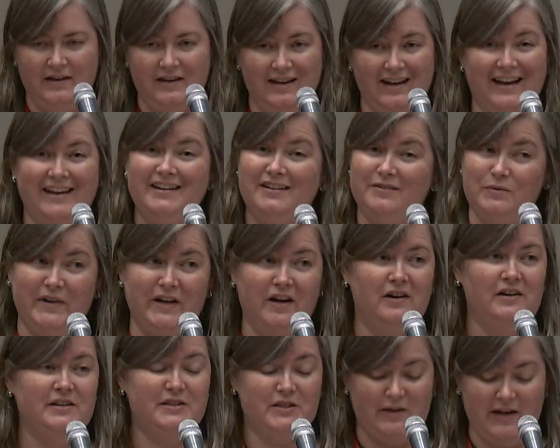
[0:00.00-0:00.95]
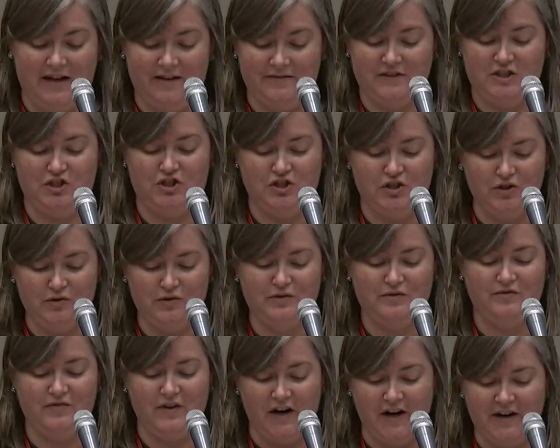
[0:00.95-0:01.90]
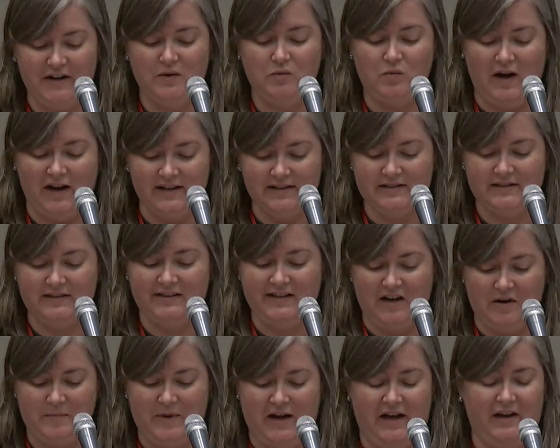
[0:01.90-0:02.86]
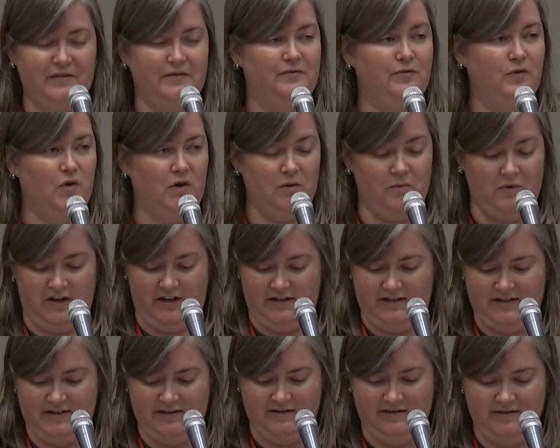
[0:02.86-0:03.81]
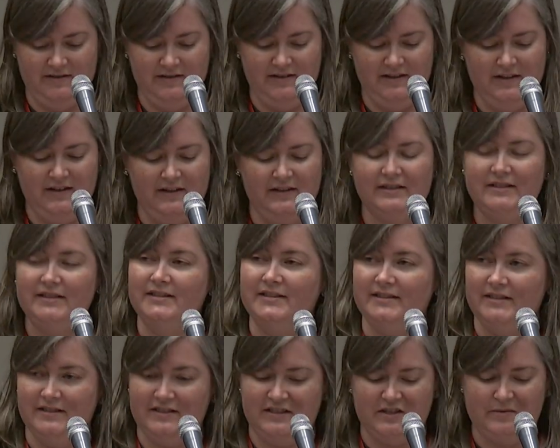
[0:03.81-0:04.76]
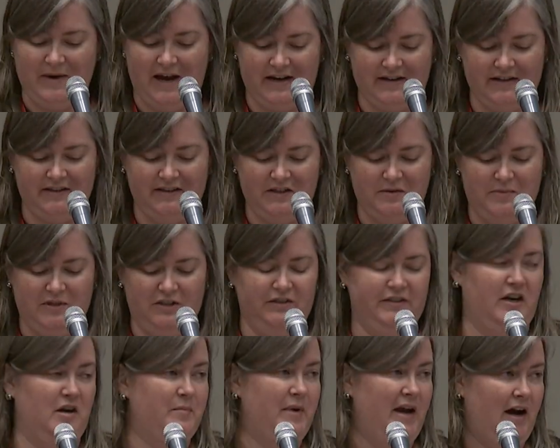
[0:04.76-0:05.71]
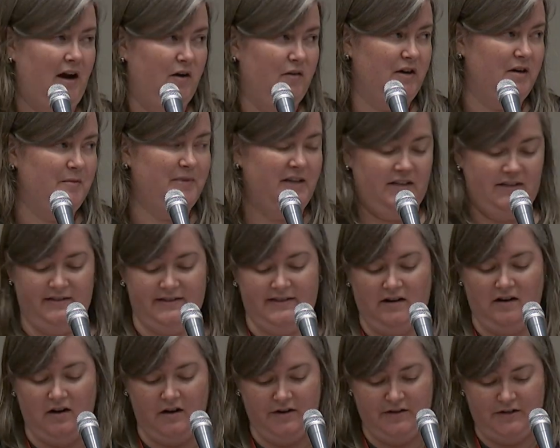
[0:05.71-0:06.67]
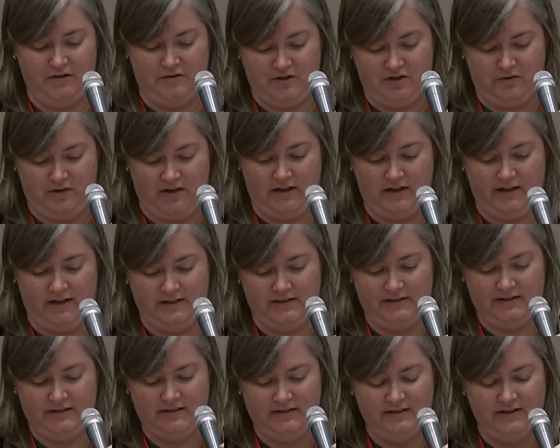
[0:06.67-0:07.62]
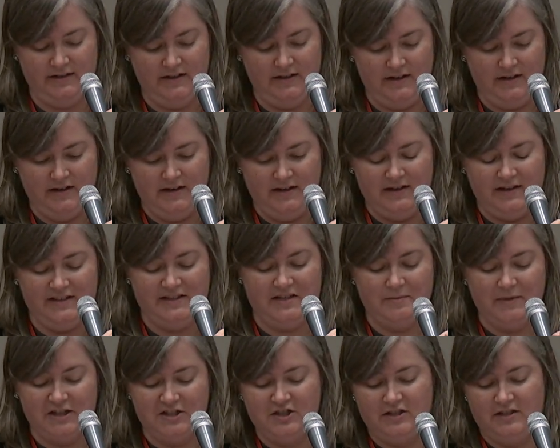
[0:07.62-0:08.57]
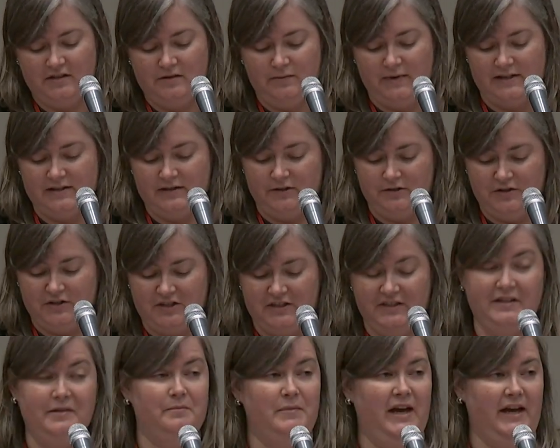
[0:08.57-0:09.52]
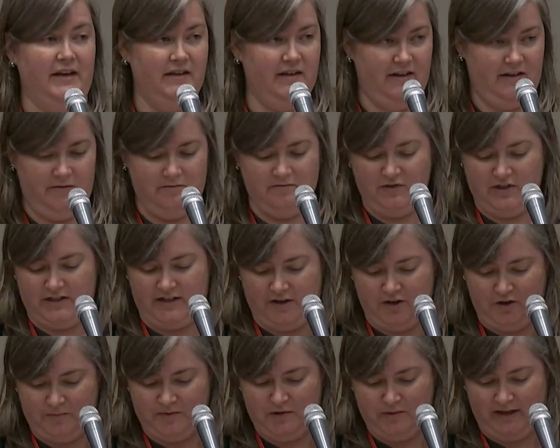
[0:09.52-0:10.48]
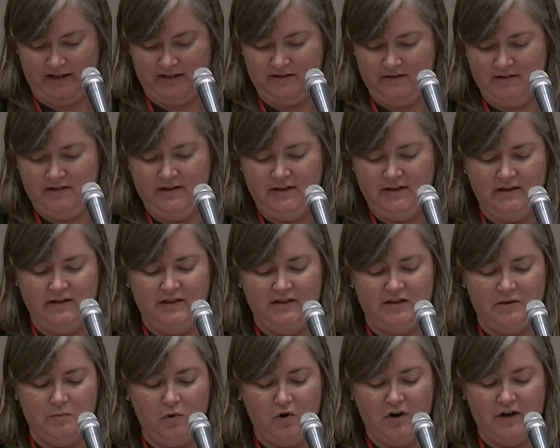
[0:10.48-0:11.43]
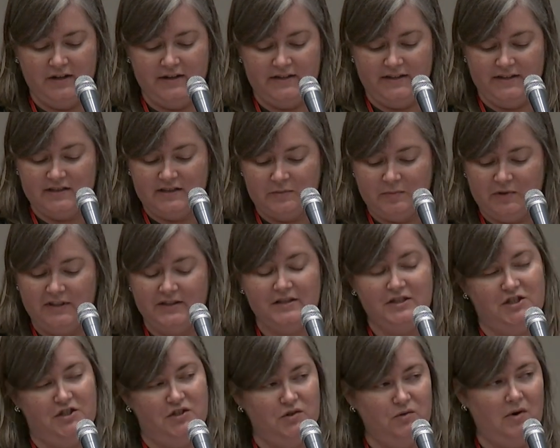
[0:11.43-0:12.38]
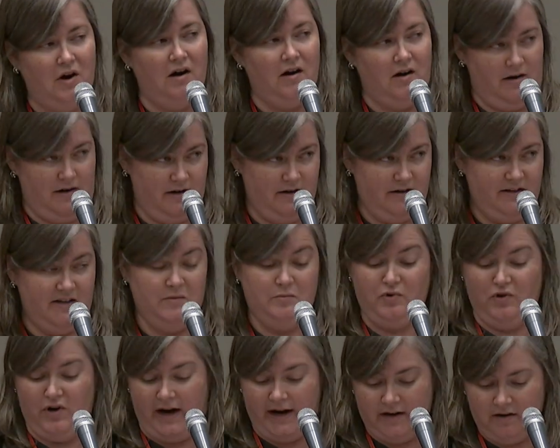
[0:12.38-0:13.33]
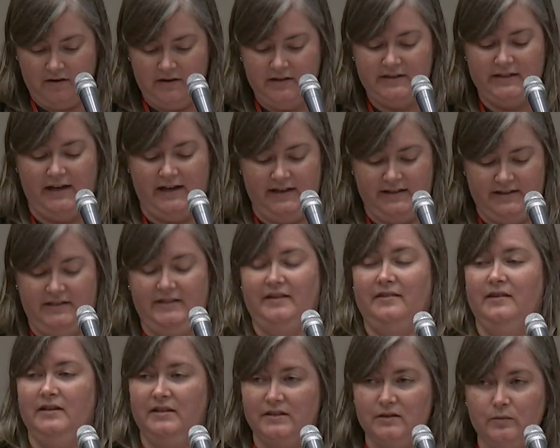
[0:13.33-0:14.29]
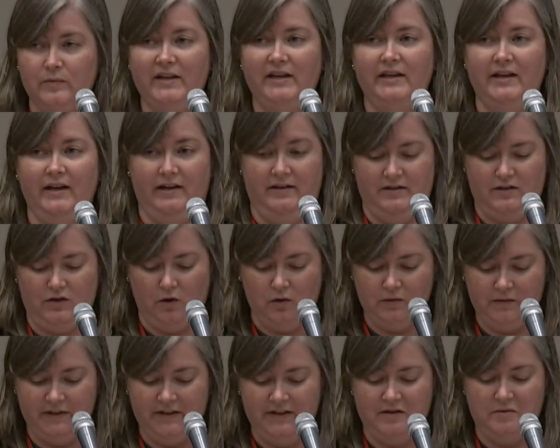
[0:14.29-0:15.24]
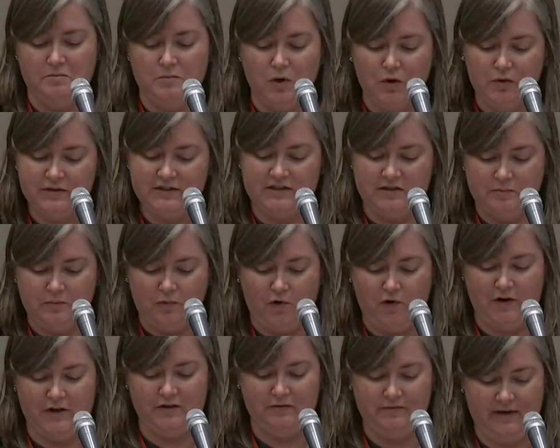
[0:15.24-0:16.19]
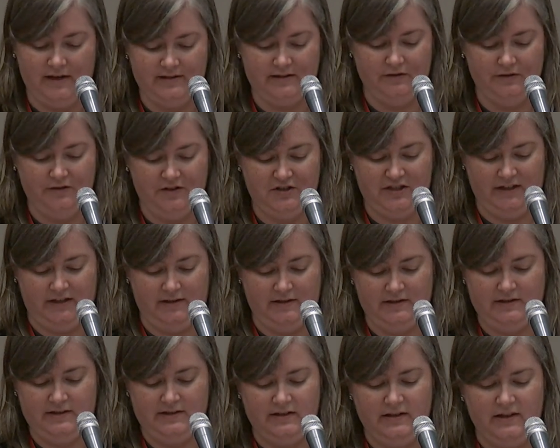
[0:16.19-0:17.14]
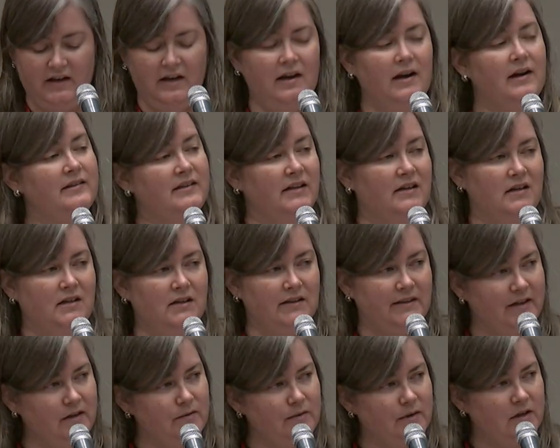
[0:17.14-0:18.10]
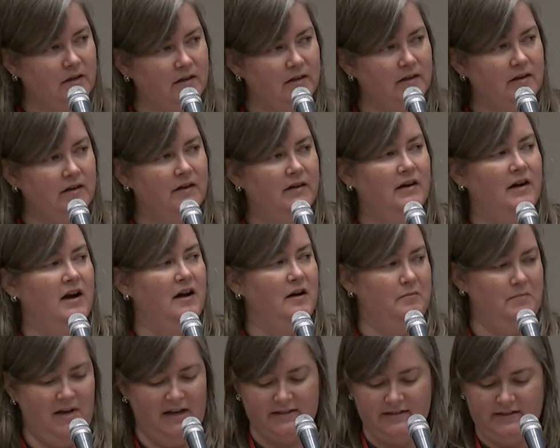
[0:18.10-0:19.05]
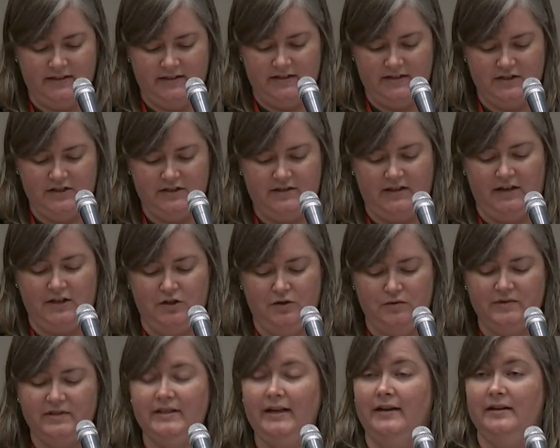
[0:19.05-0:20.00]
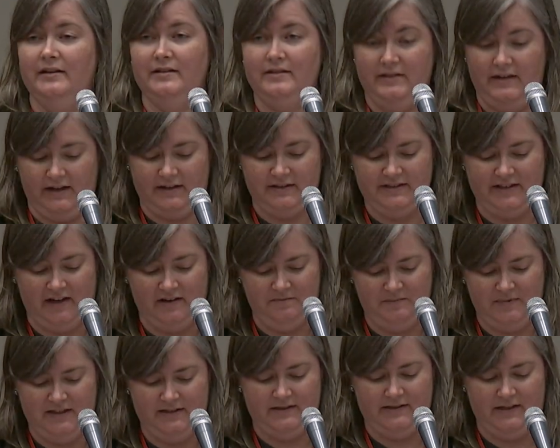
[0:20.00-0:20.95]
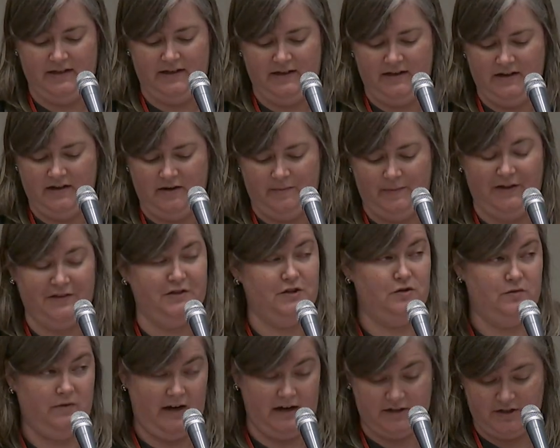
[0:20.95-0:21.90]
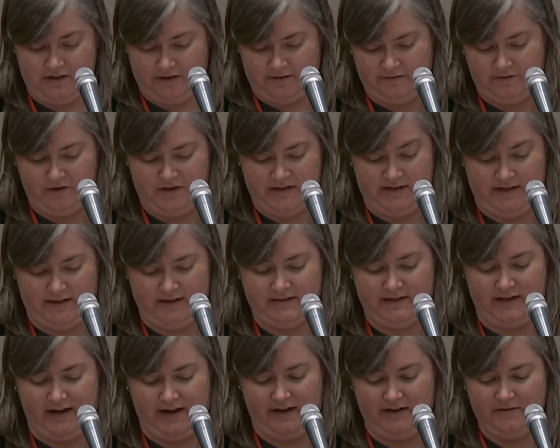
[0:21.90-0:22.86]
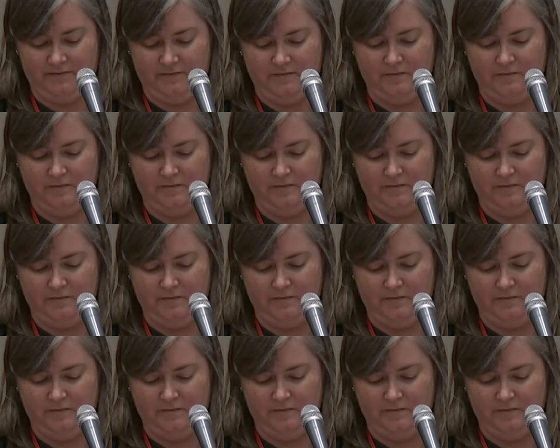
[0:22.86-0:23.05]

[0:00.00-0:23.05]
And also have to choose very wisely our path forward to systematically build our power, because there are no shortcuts. As I mentioned in the resolution compendium, which I hope you read, the more disciplined you are in prioritizing this weekend only the most important resolutions, the clearer a message that you send to the next NPC about the direction for DSA.